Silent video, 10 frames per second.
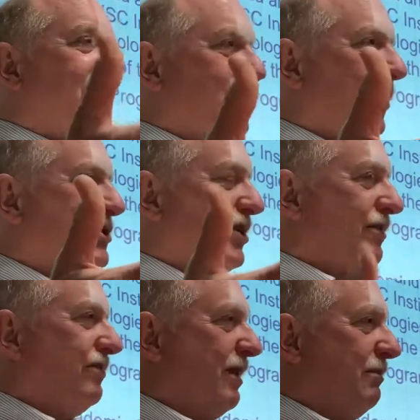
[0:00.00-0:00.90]

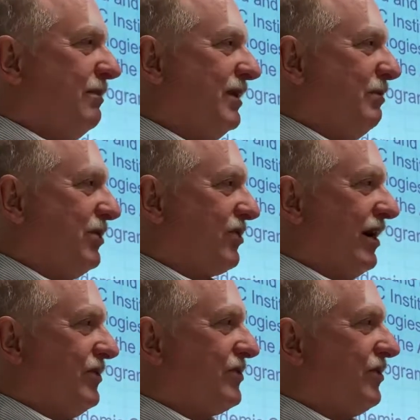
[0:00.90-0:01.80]
tuition from the
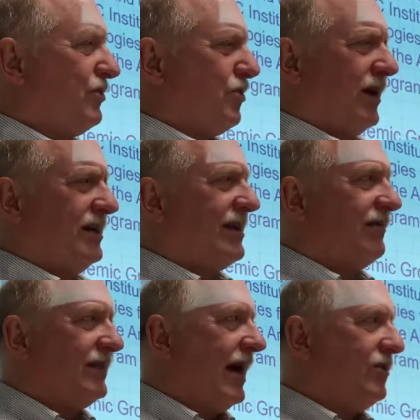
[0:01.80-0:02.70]
postgraduate school,
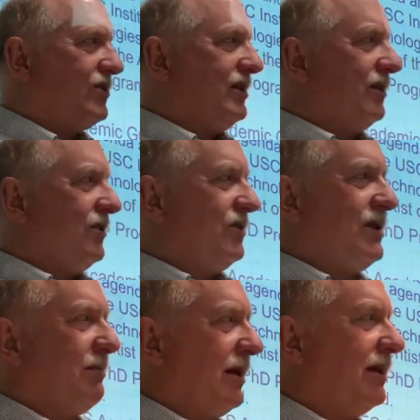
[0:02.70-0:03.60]
$27,000 or
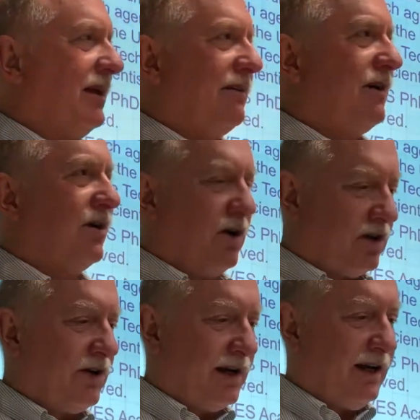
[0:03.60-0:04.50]
something like that, if I recall
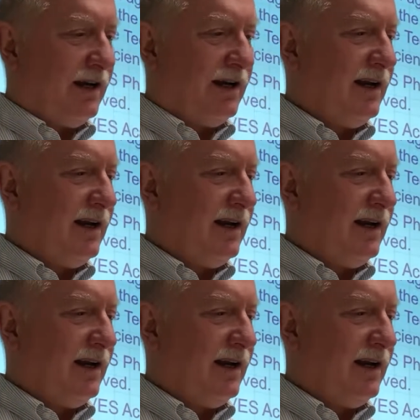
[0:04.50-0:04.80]
correctly.